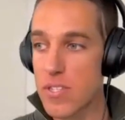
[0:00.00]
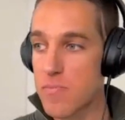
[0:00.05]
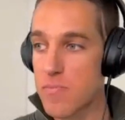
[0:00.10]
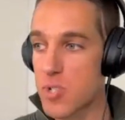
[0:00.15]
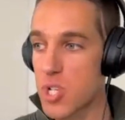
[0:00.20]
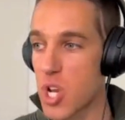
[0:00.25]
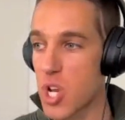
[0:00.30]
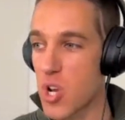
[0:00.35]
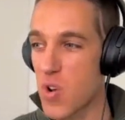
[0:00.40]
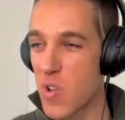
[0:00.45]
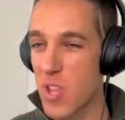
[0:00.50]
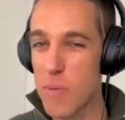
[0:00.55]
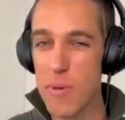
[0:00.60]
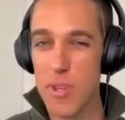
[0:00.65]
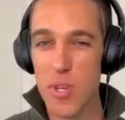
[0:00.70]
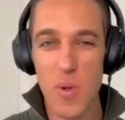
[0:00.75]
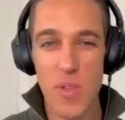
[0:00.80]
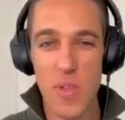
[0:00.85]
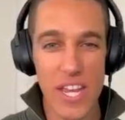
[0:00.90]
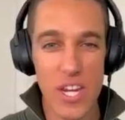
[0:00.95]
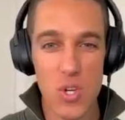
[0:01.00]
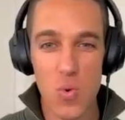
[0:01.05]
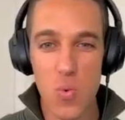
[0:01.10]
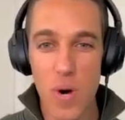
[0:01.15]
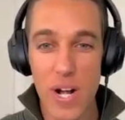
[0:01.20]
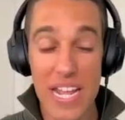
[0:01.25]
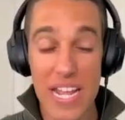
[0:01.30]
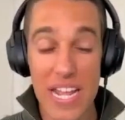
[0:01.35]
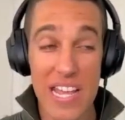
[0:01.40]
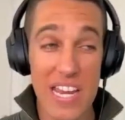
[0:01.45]
generally between like
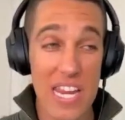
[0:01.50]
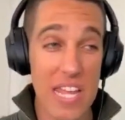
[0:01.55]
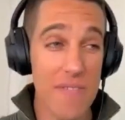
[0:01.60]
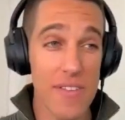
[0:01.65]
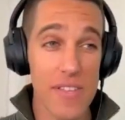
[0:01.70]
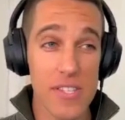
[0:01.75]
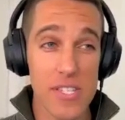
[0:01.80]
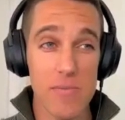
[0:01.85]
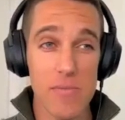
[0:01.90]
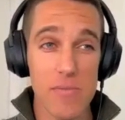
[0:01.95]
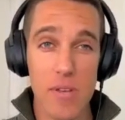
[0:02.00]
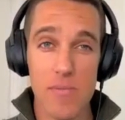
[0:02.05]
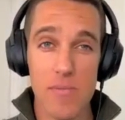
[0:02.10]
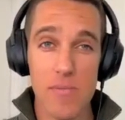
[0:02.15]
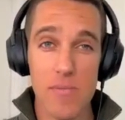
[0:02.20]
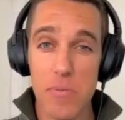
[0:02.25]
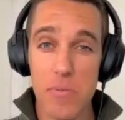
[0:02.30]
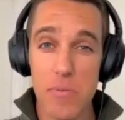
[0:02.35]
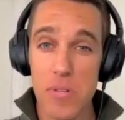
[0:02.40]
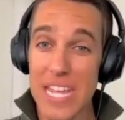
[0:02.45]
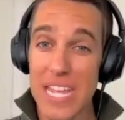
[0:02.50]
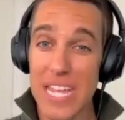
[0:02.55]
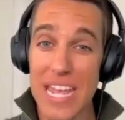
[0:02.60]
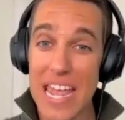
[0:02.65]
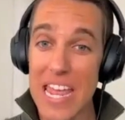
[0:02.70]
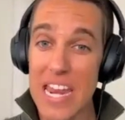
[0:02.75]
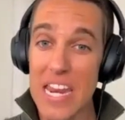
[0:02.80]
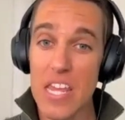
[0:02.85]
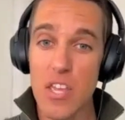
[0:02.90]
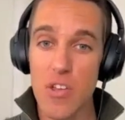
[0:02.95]
20 and even sometimes up to like
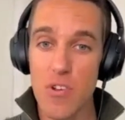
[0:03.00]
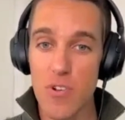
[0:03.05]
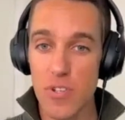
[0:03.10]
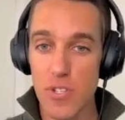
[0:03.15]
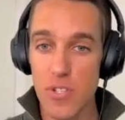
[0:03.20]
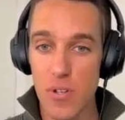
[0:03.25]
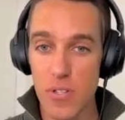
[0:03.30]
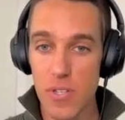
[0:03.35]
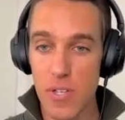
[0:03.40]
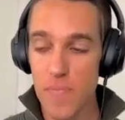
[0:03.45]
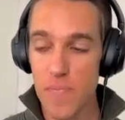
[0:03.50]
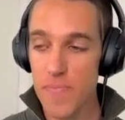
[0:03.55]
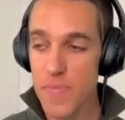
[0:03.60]
80 years old,